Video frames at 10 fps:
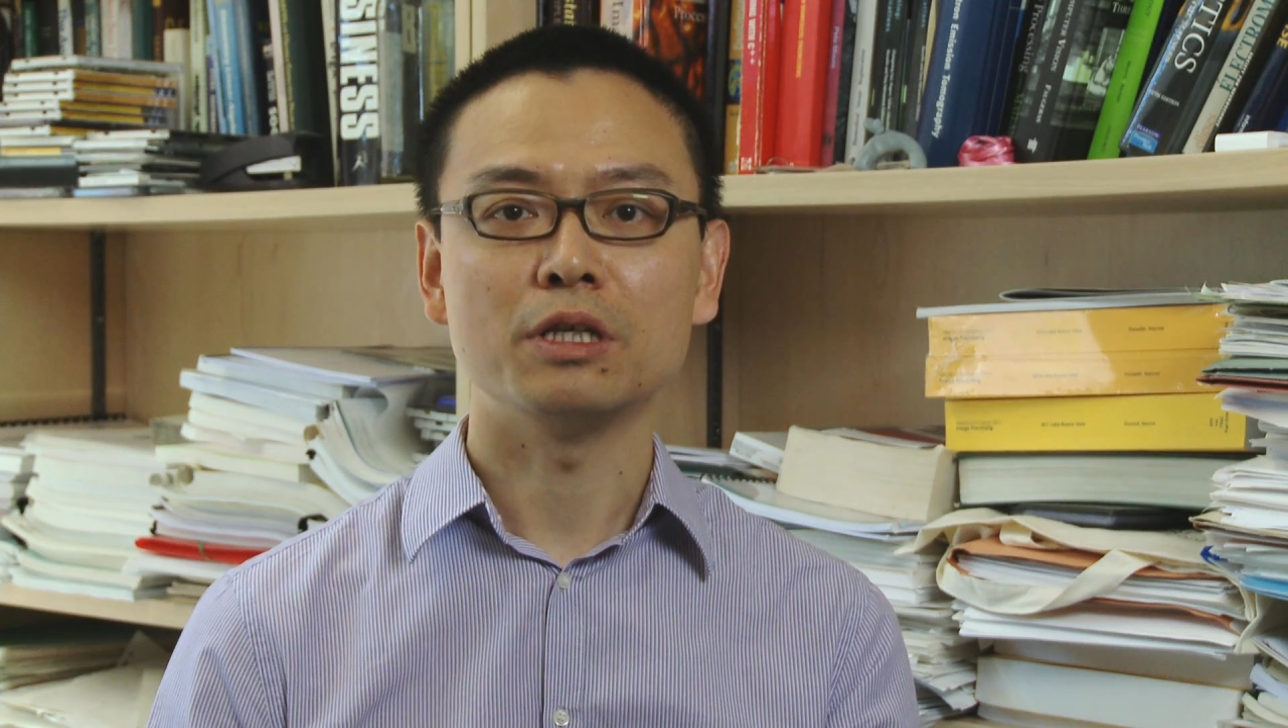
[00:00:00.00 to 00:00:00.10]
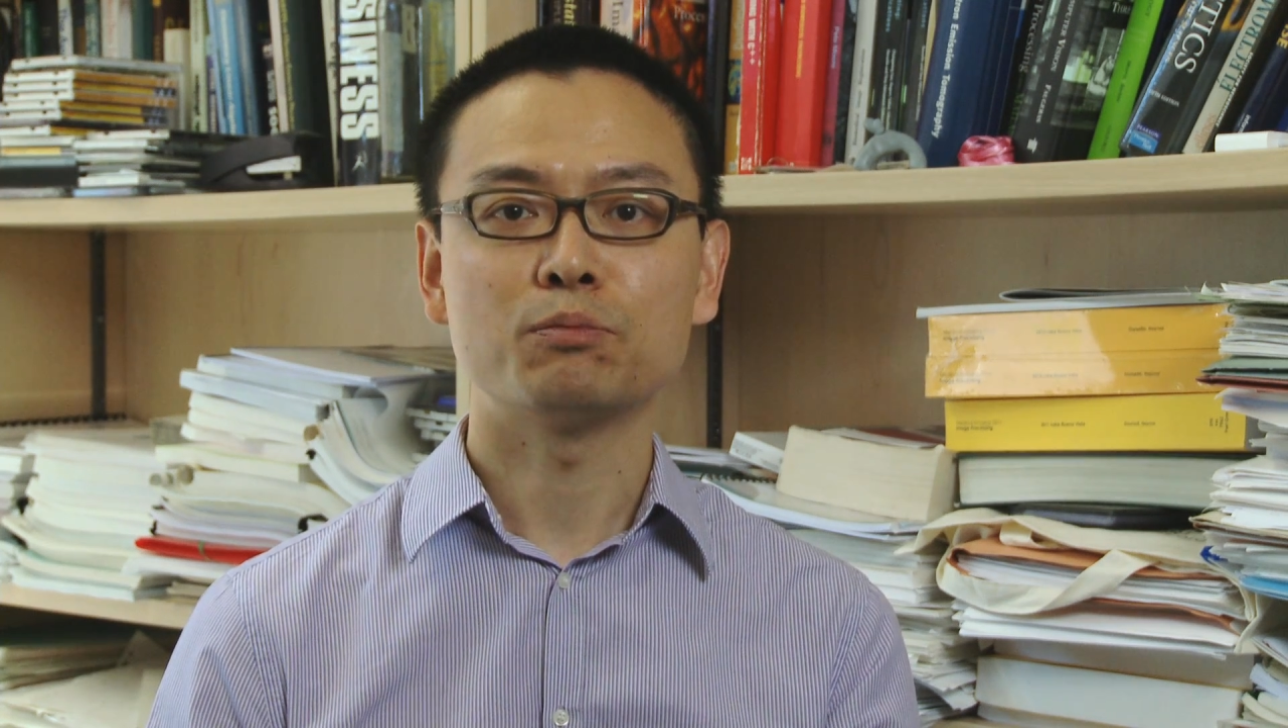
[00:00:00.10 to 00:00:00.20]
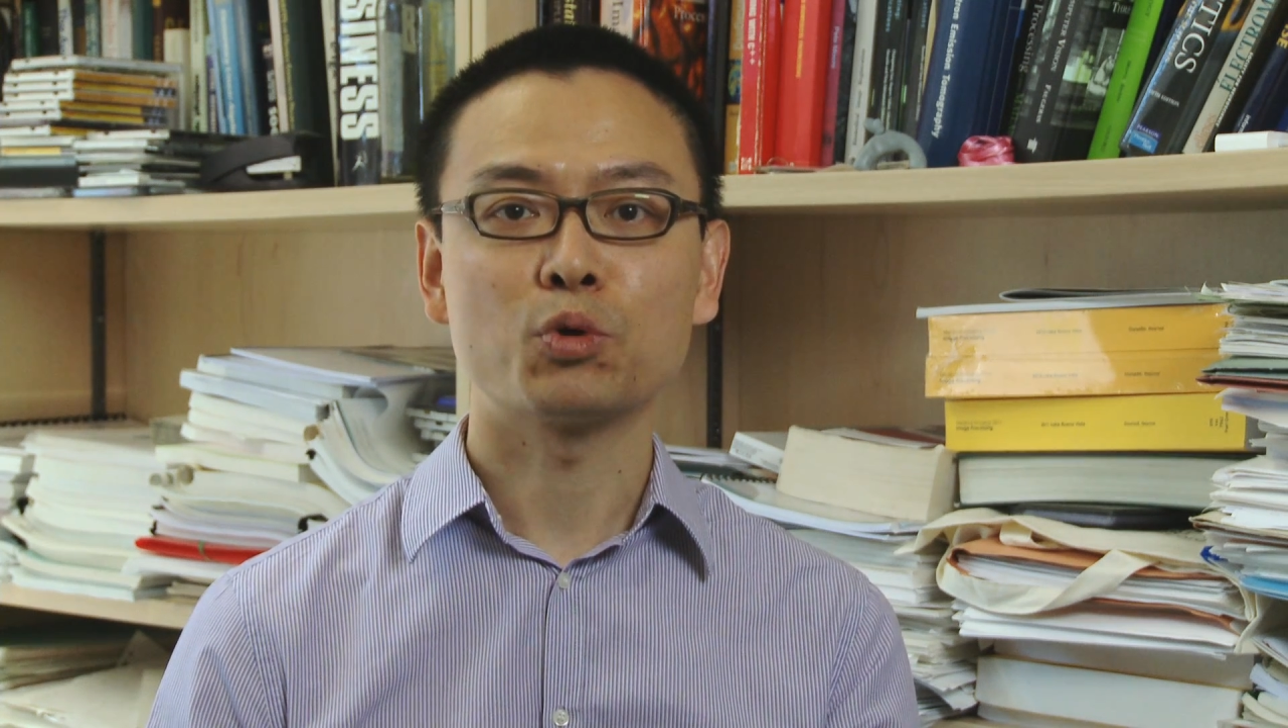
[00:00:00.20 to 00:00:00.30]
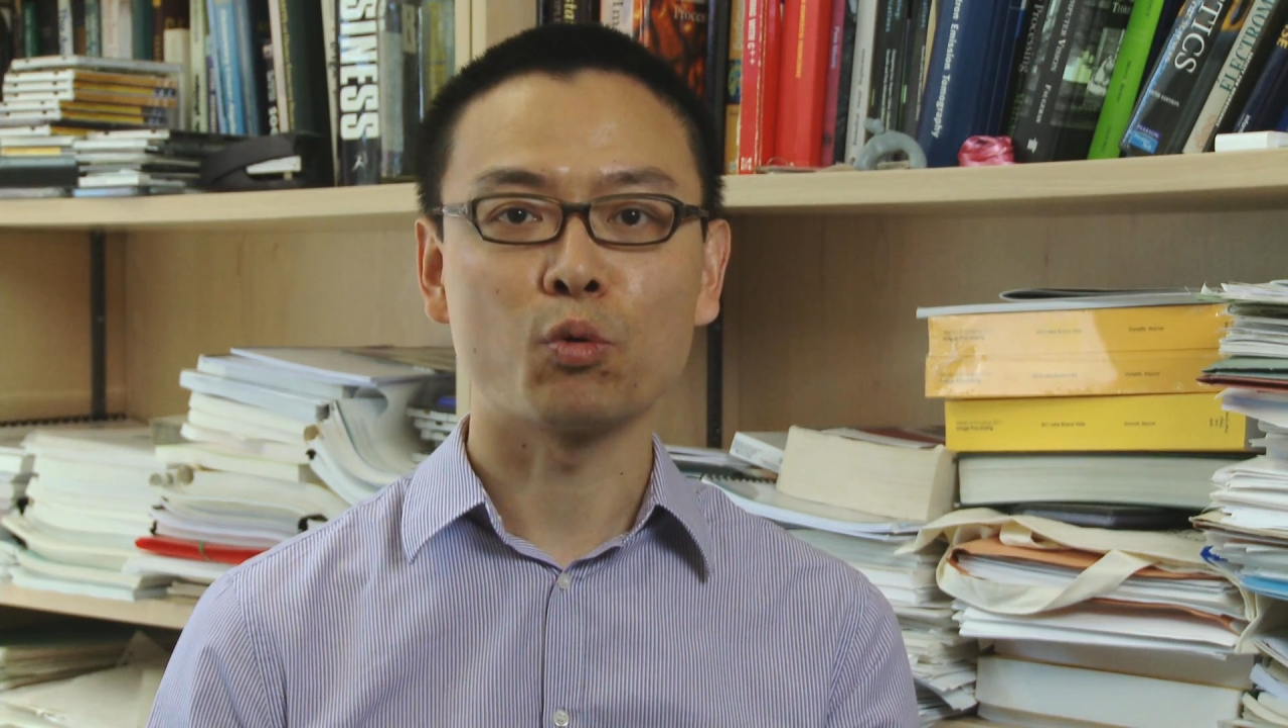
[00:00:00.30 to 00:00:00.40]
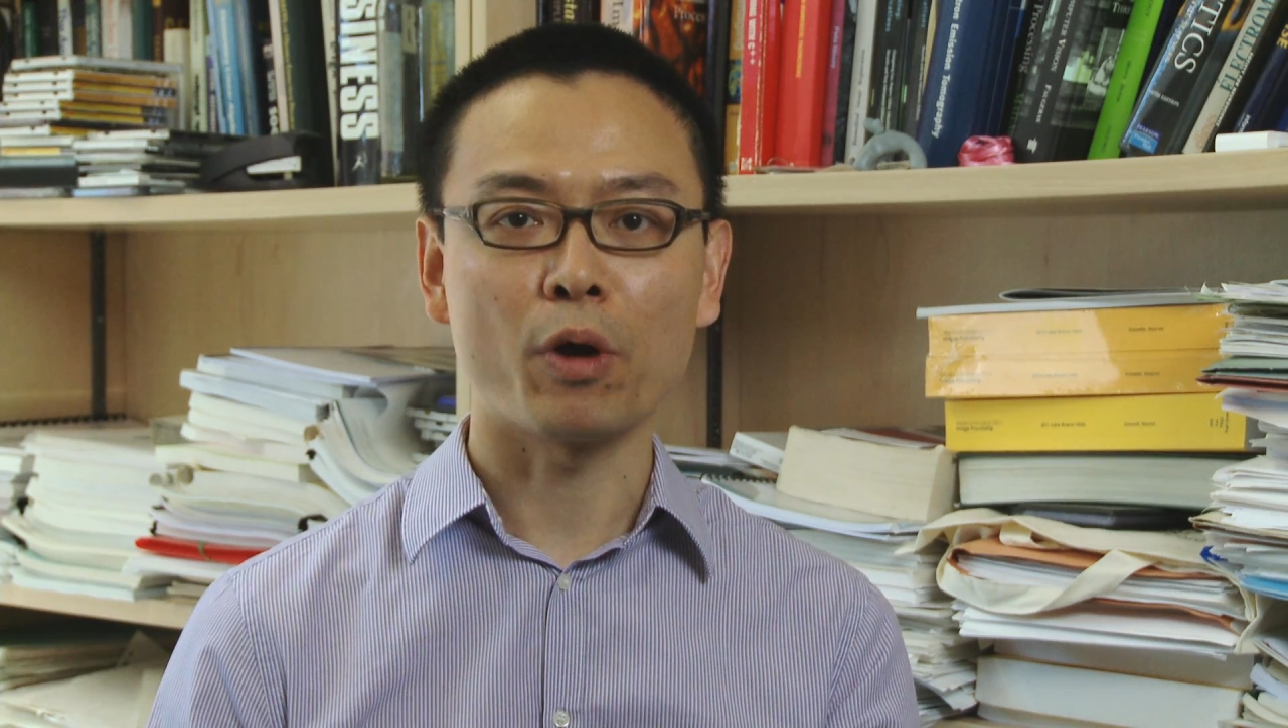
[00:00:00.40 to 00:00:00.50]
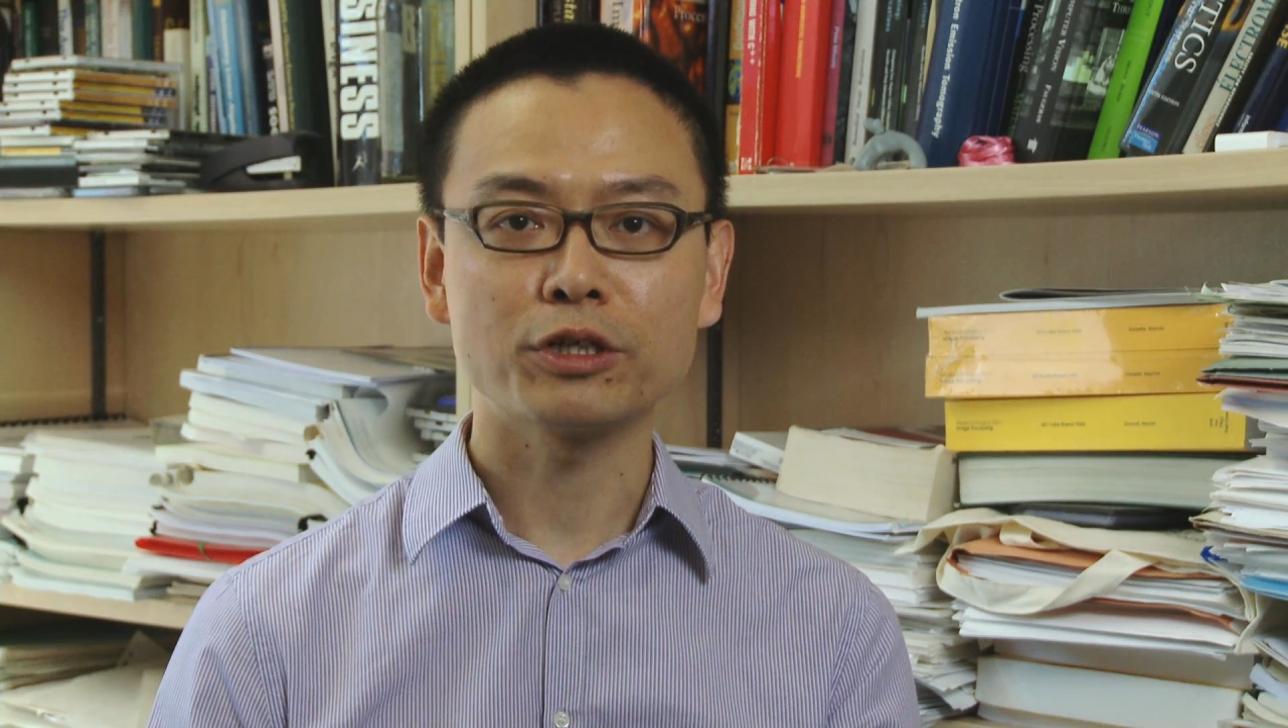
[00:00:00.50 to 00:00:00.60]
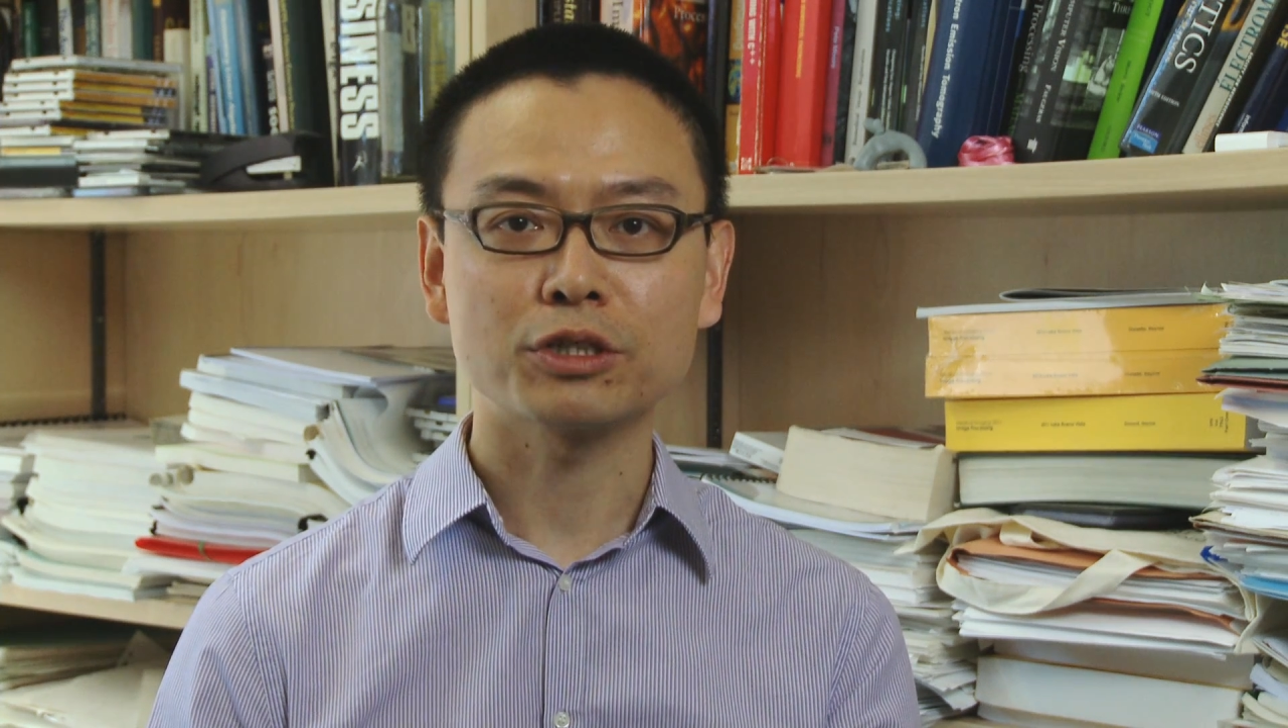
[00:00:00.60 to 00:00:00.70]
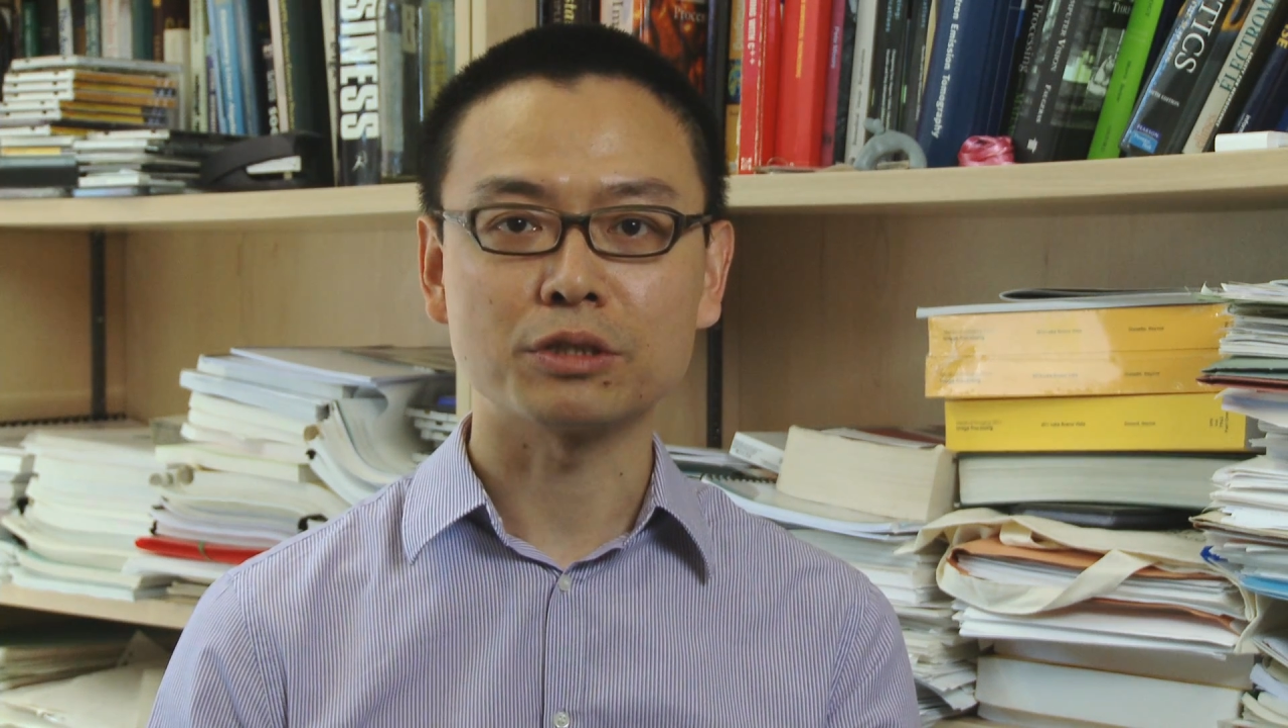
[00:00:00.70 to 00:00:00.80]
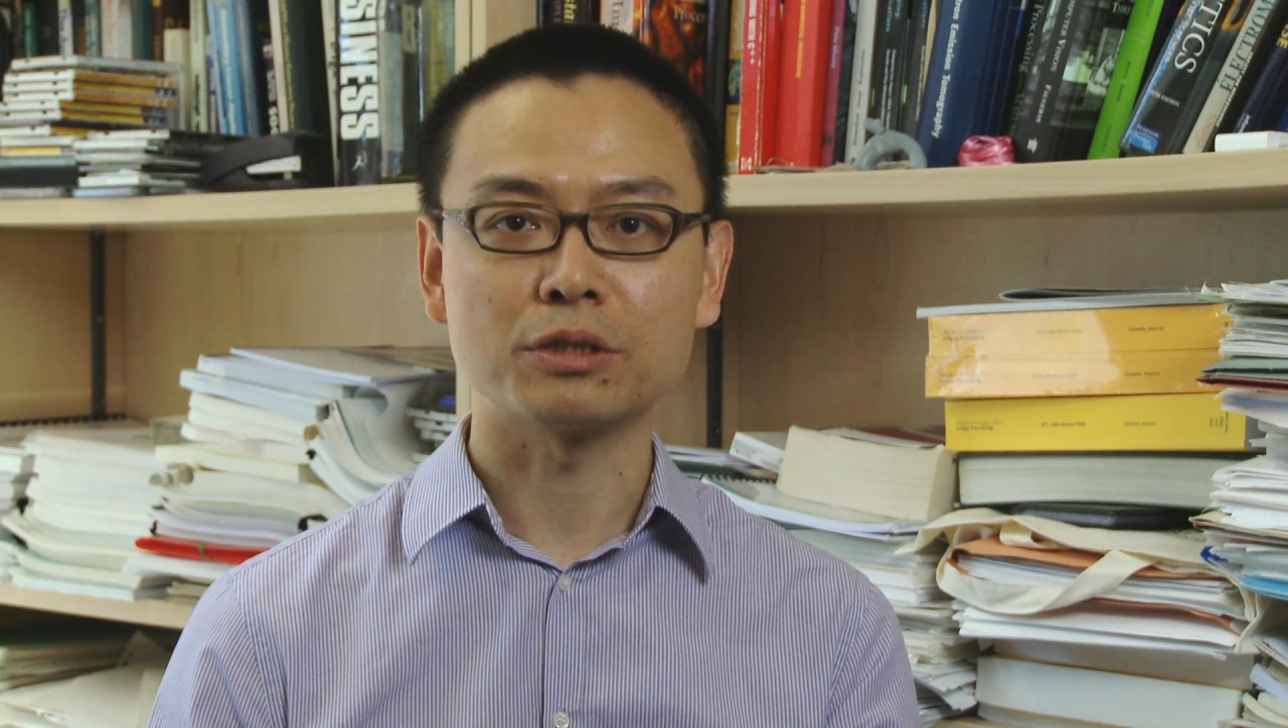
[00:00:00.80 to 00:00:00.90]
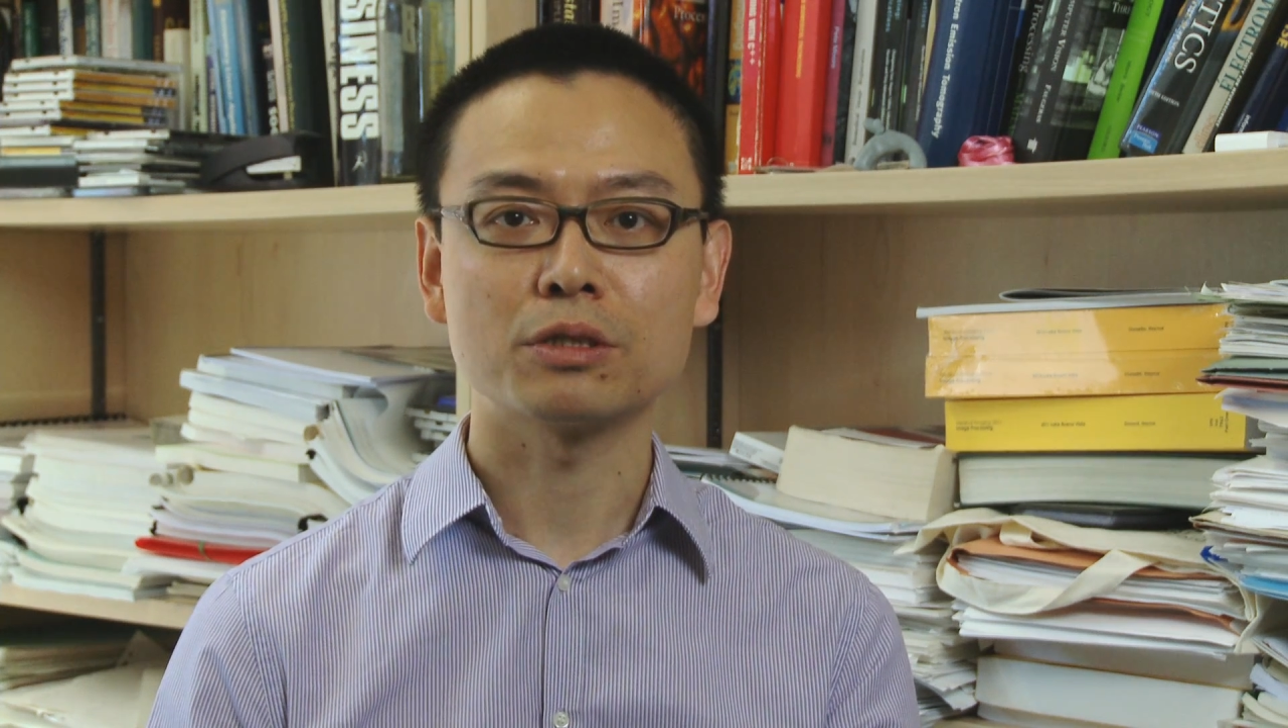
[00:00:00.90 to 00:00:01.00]

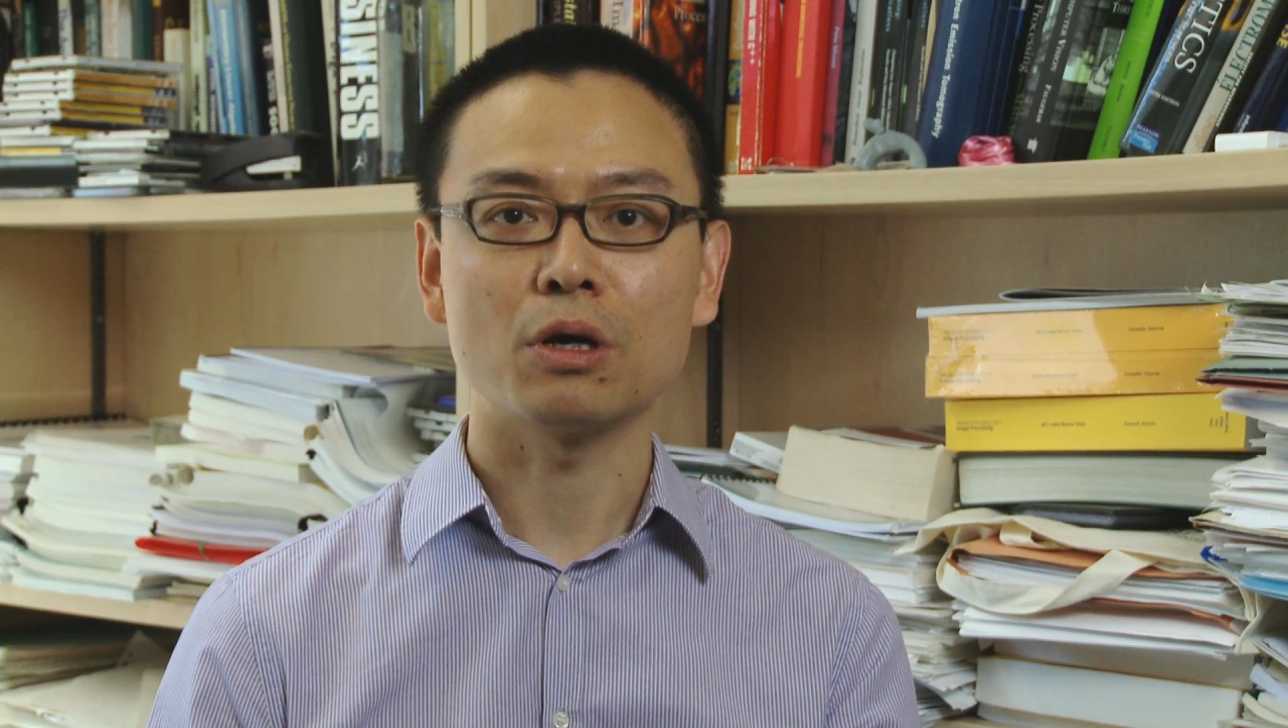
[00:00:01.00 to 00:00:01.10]
progressions